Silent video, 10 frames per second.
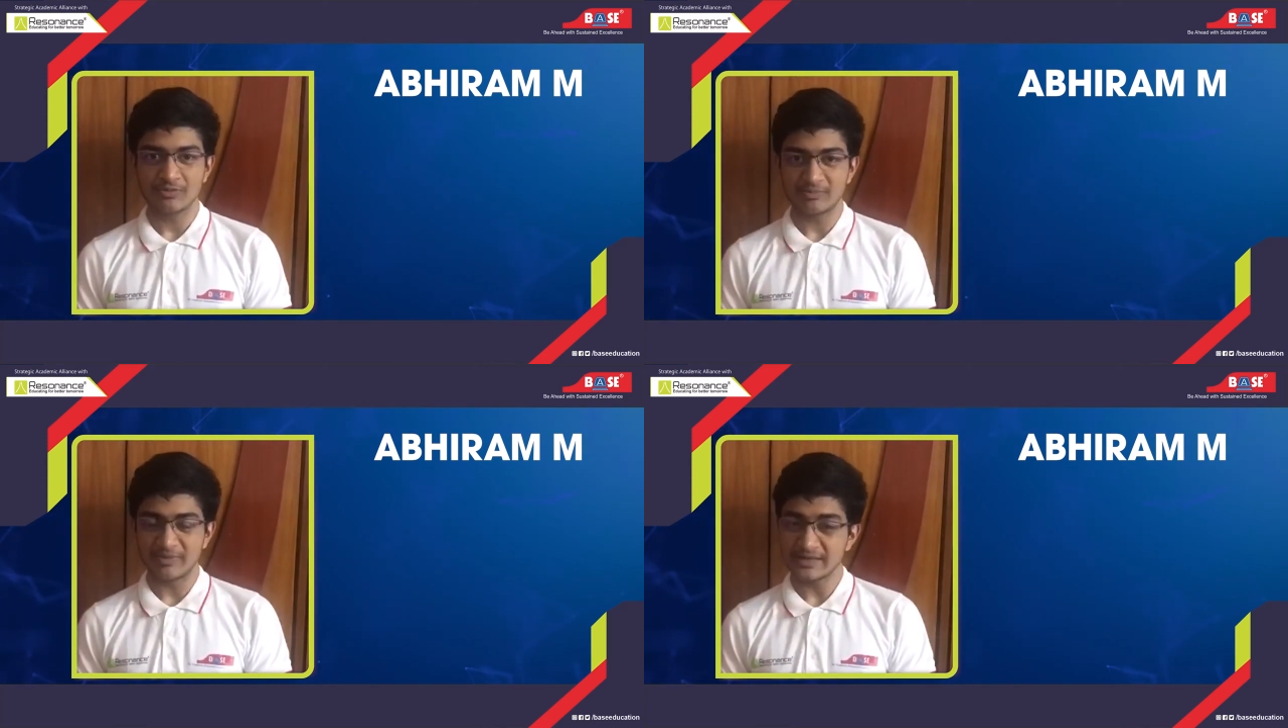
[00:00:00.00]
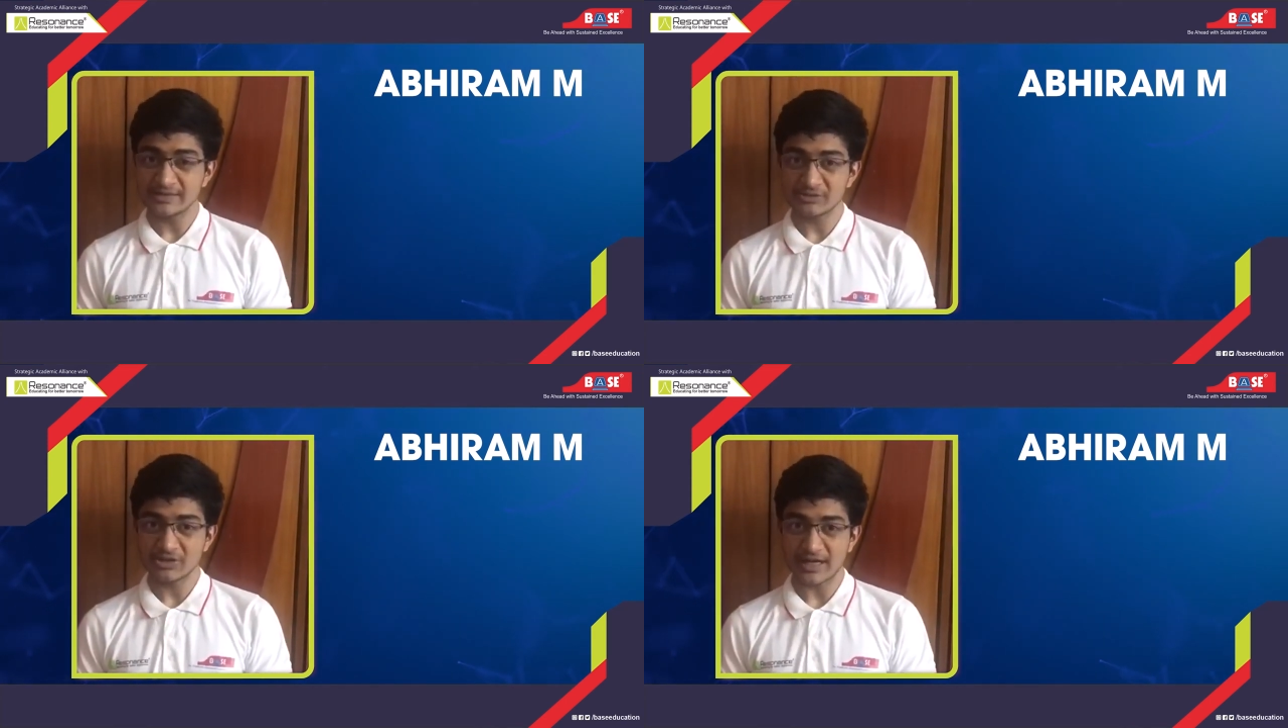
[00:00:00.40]

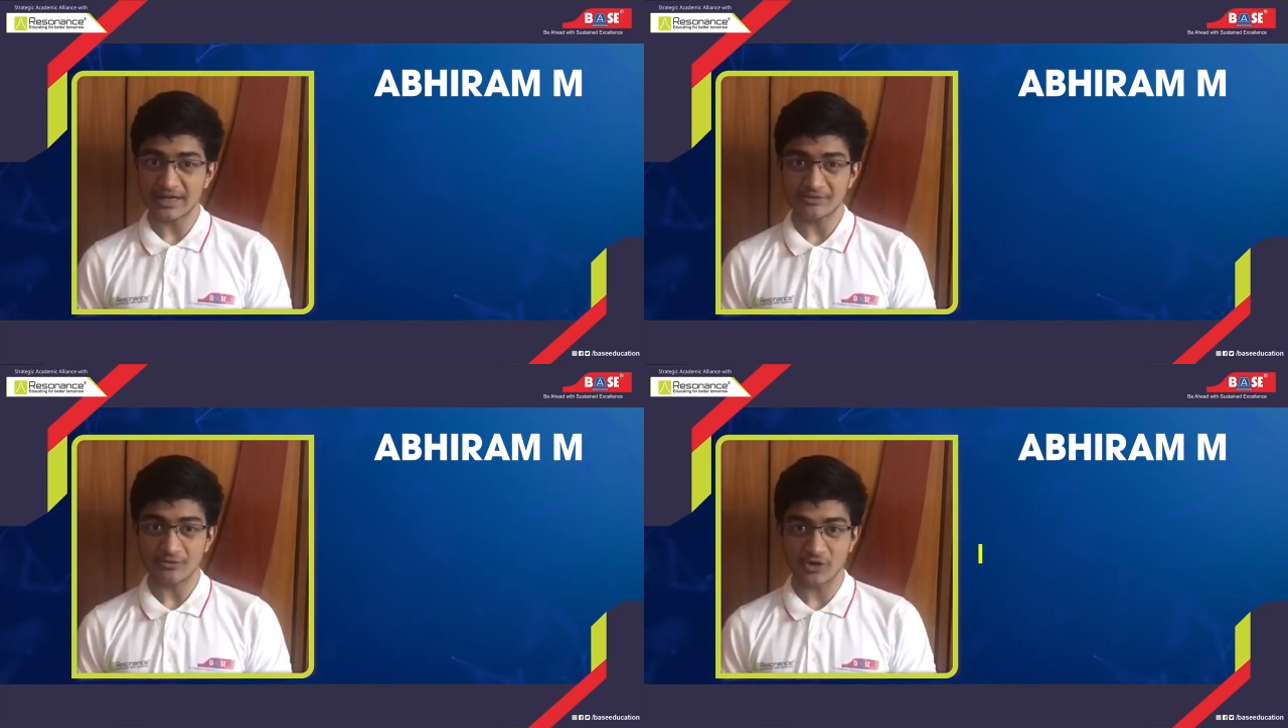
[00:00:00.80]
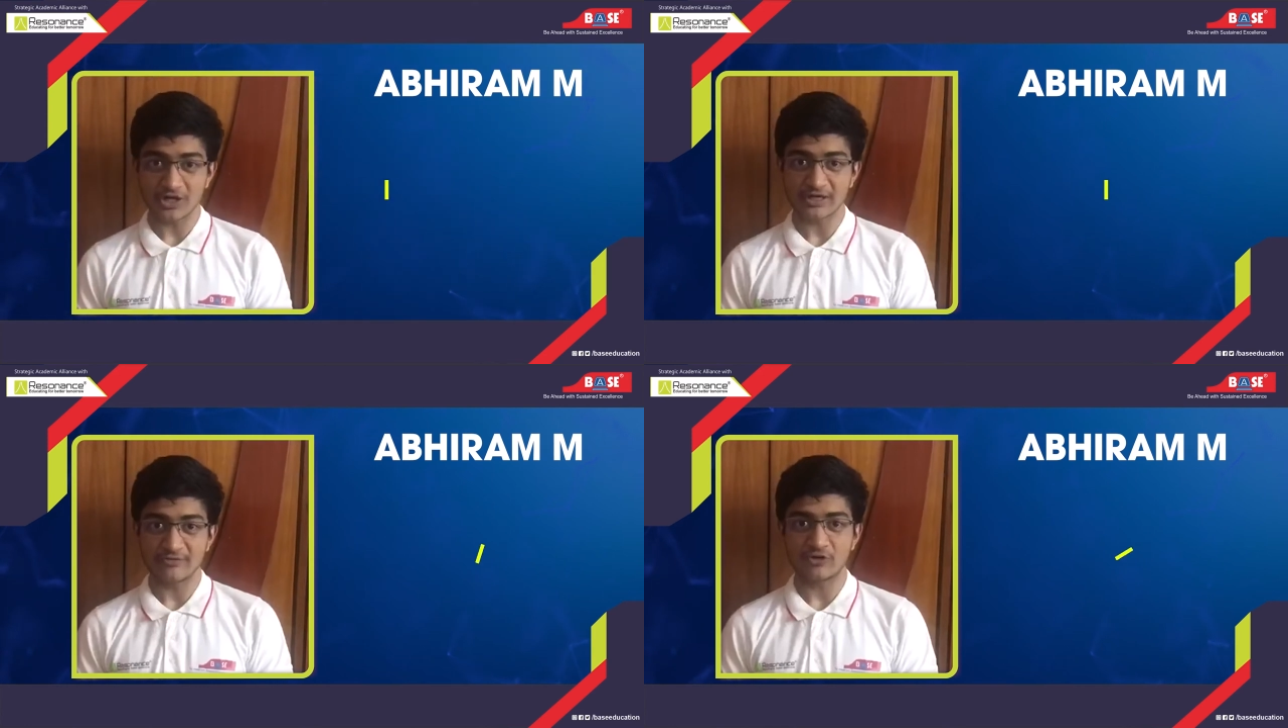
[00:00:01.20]
mains with a rank of
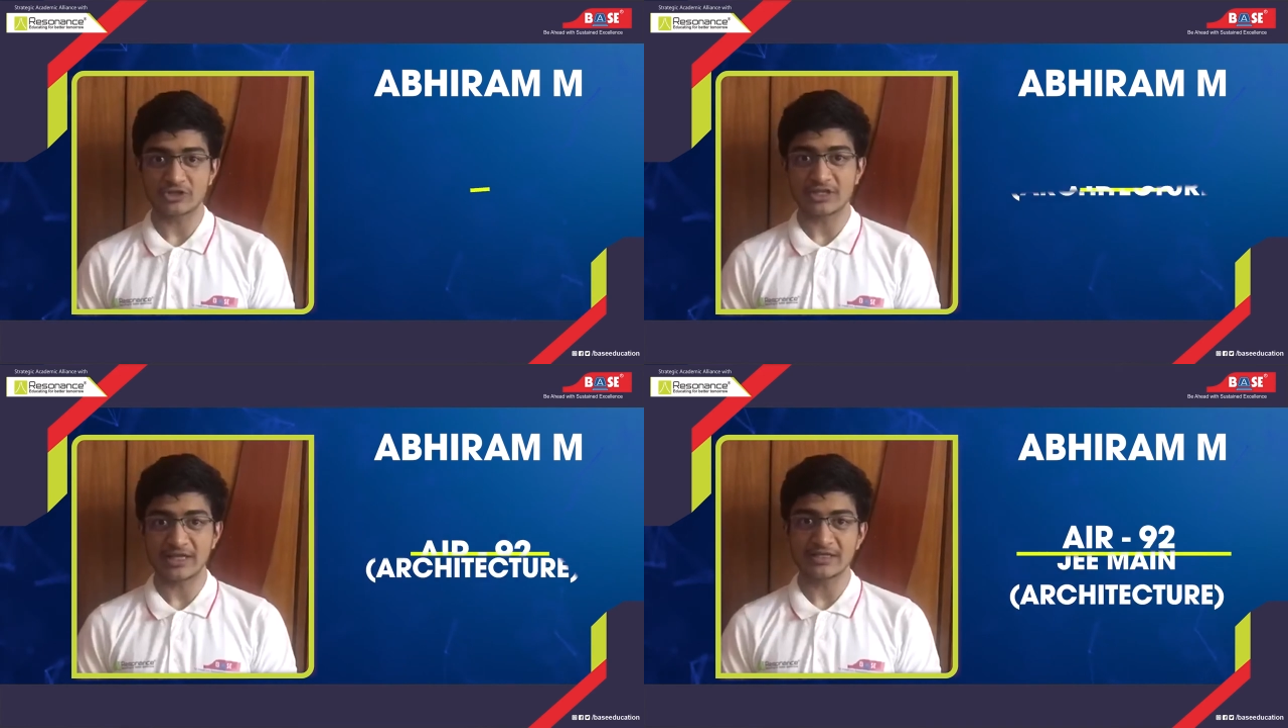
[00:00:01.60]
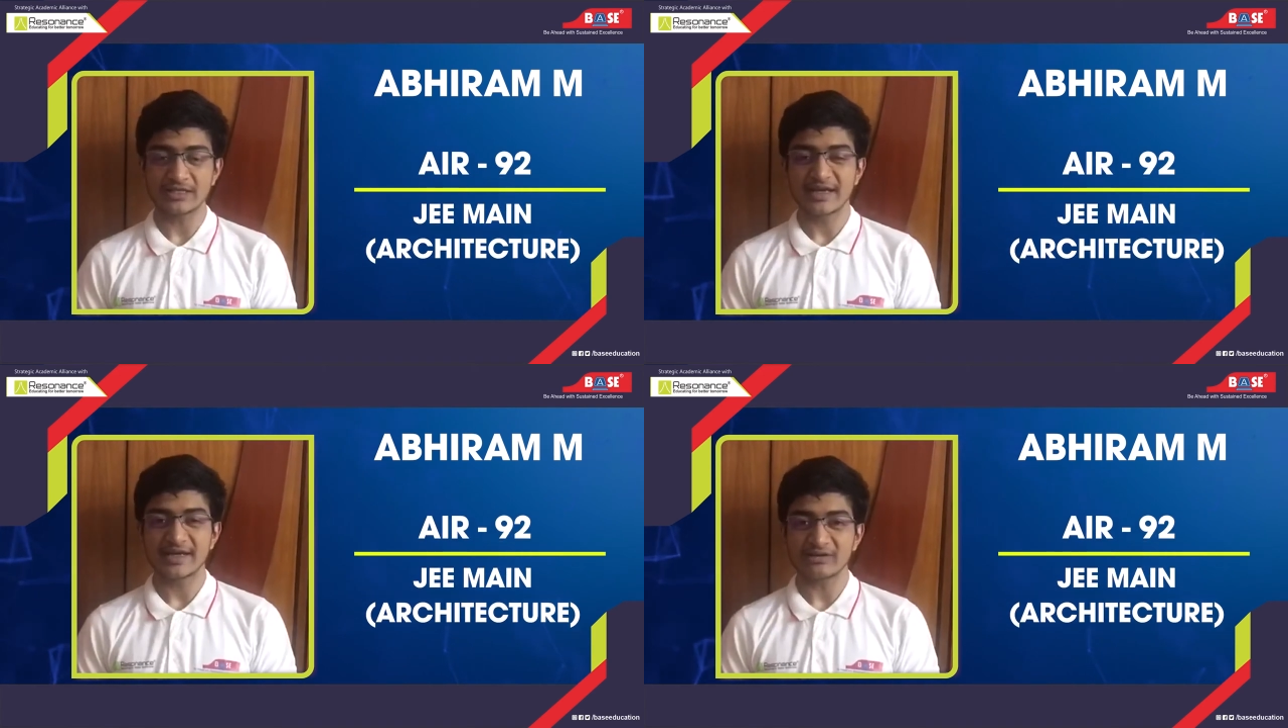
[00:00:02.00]

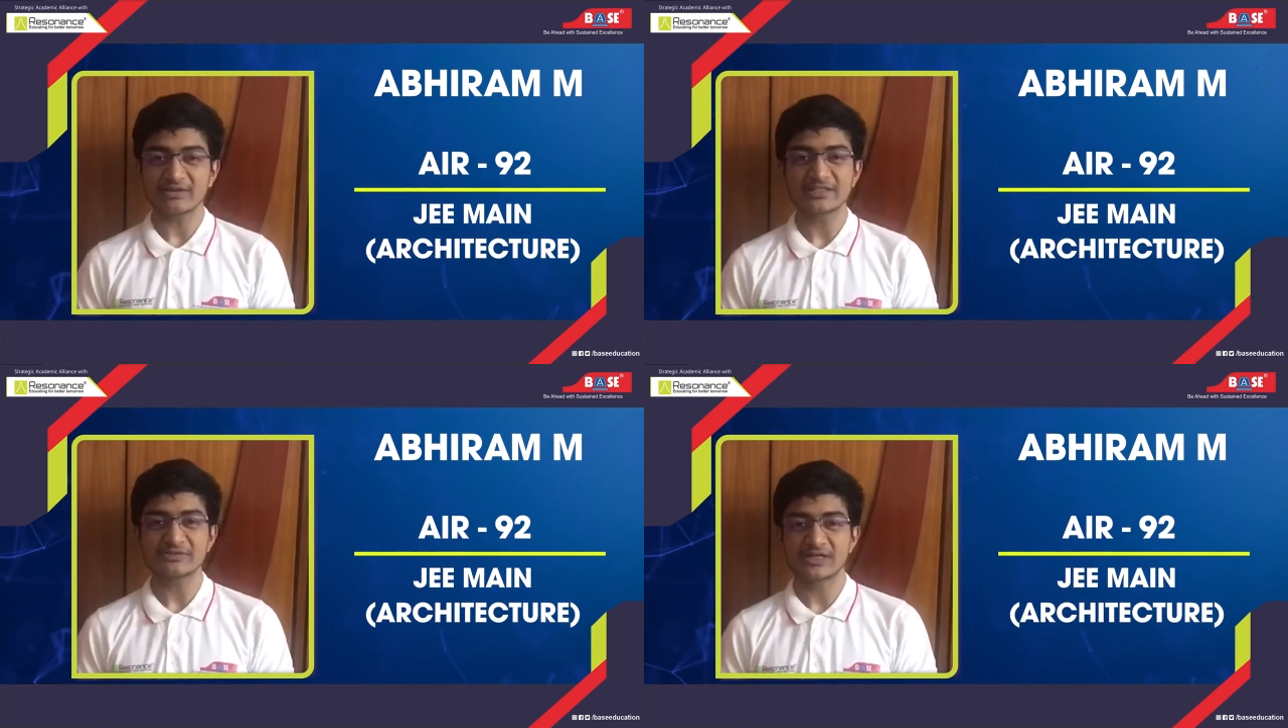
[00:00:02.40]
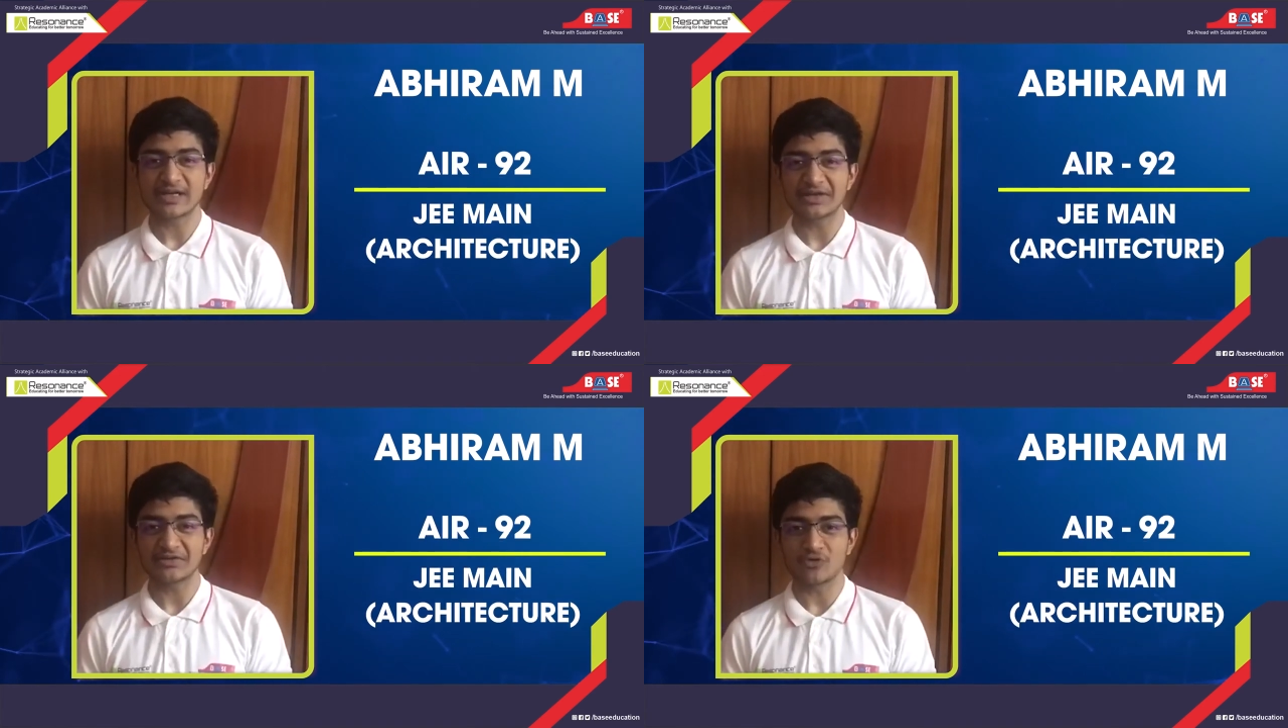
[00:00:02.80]
449 and advanced with a
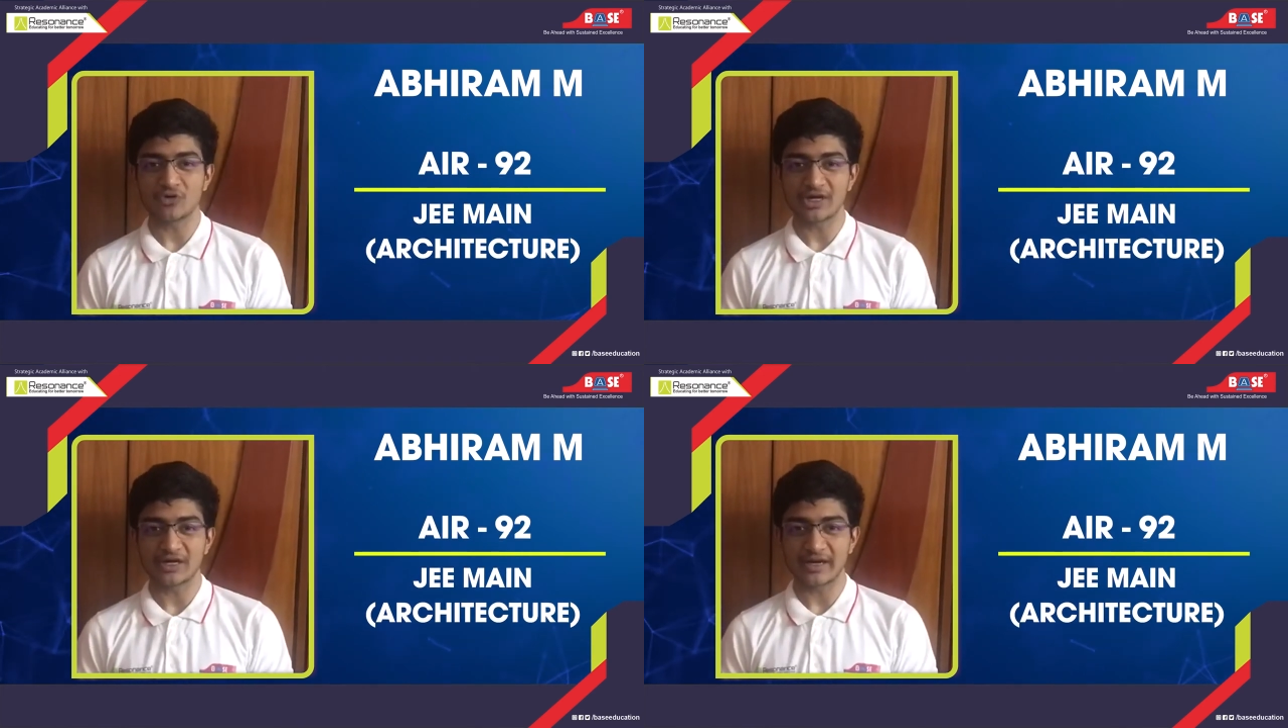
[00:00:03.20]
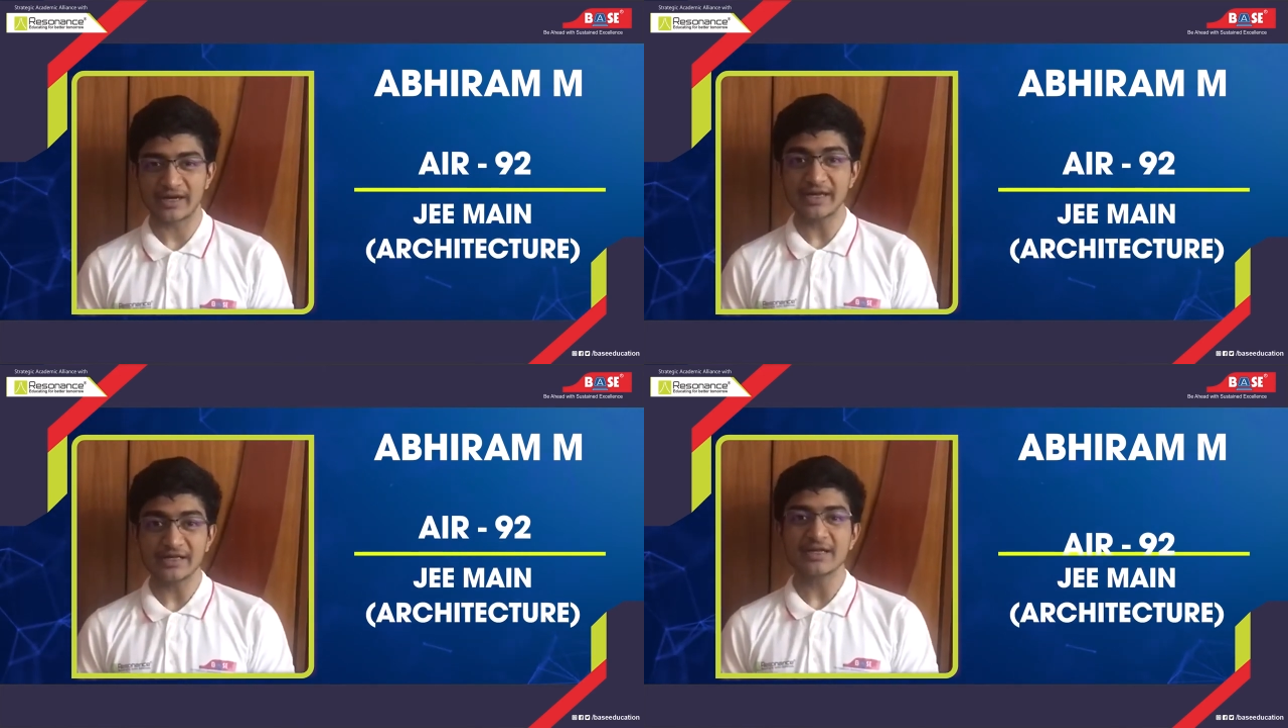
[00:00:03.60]
rank of
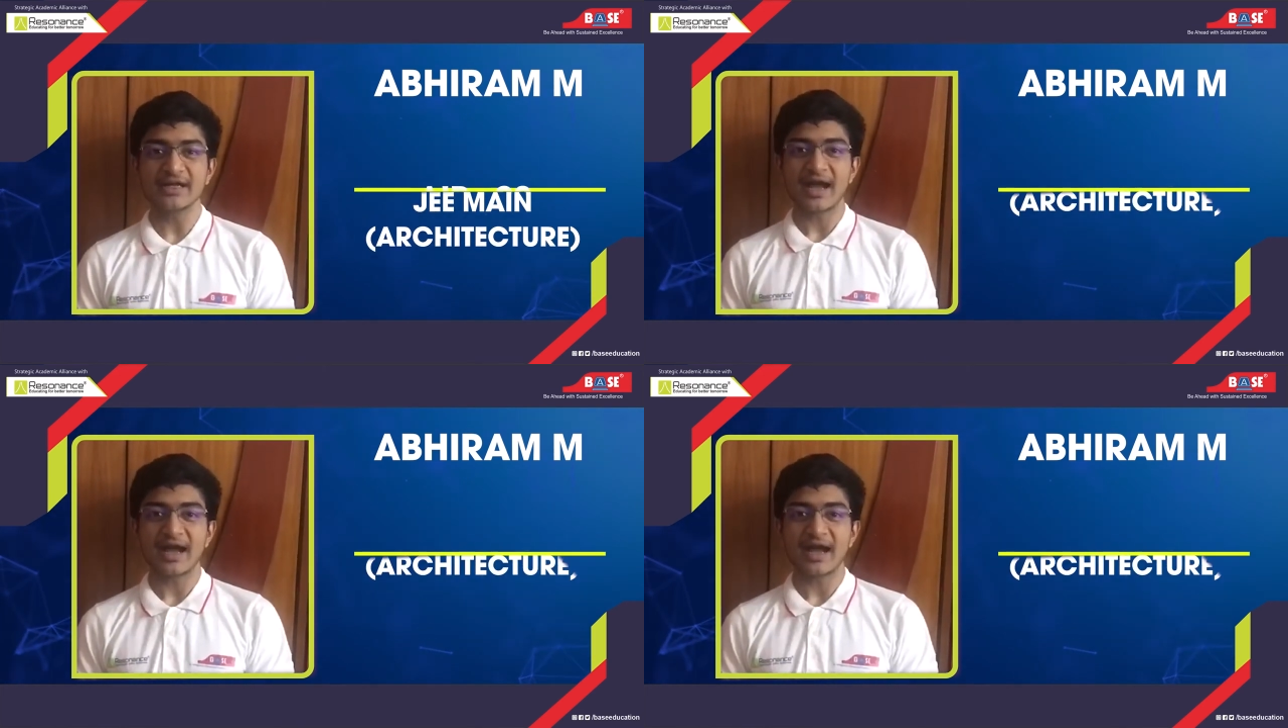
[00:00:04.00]
408